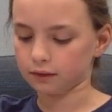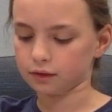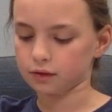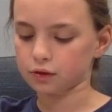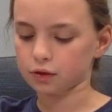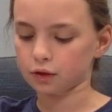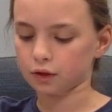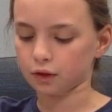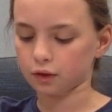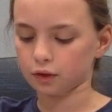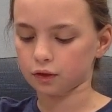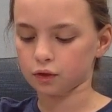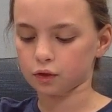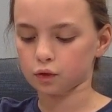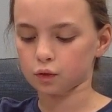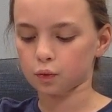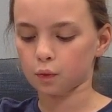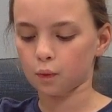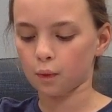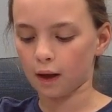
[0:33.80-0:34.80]
took
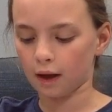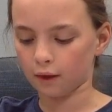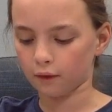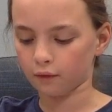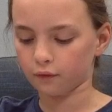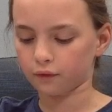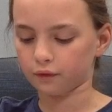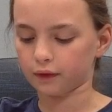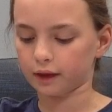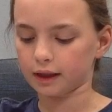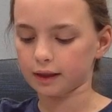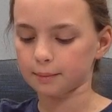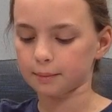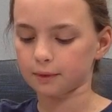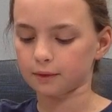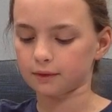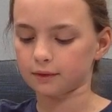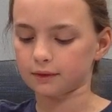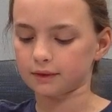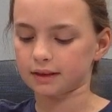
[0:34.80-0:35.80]
12
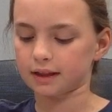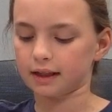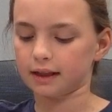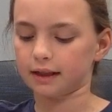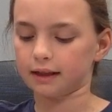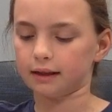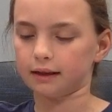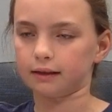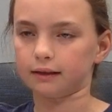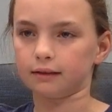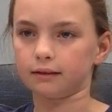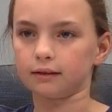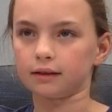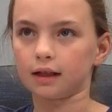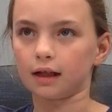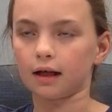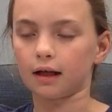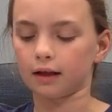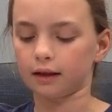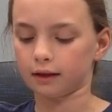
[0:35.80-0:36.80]
labels and
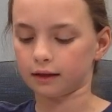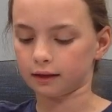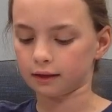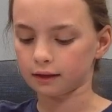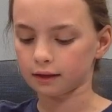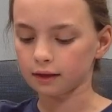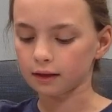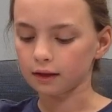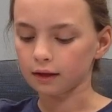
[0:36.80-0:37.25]
I